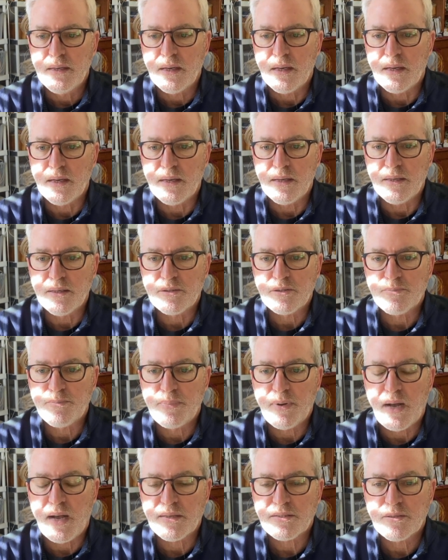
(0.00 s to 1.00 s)
it's
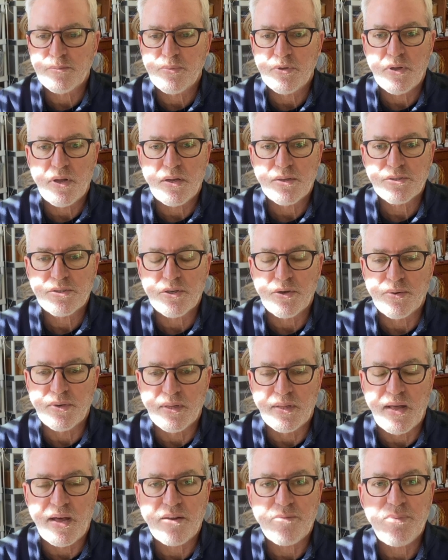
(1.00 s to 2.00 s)
possible also, and
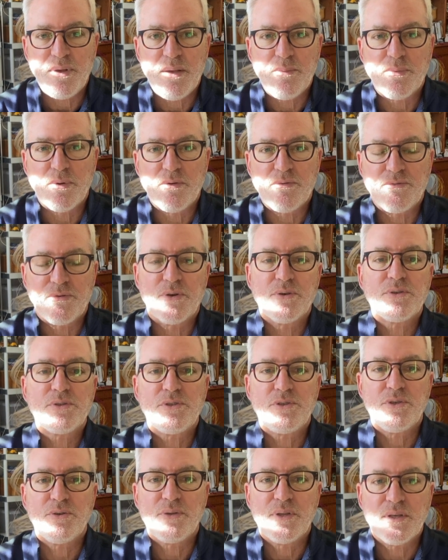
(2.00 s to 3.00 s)
a lot of people
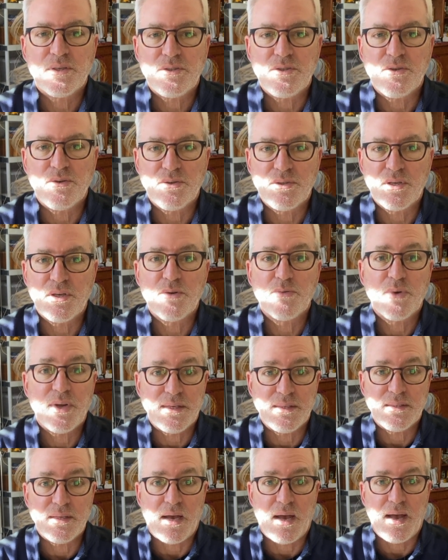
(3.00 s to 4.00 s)
first do this using
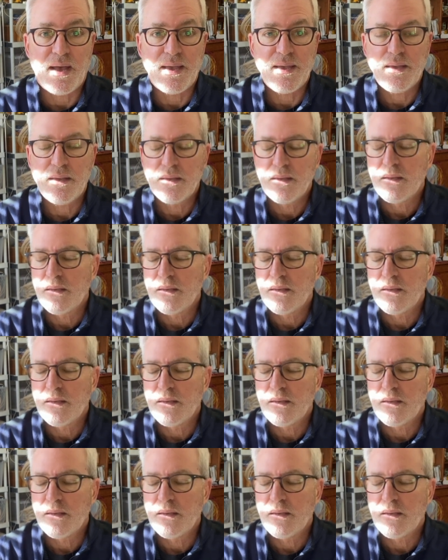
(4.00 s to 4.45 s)
RIT dye.